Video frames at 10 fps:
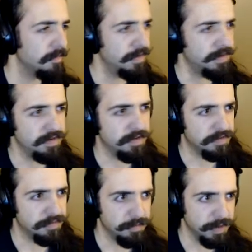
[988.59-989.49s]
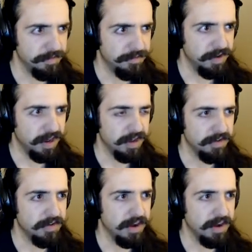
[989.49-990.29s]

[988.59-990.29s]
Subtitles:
positions for me have changed.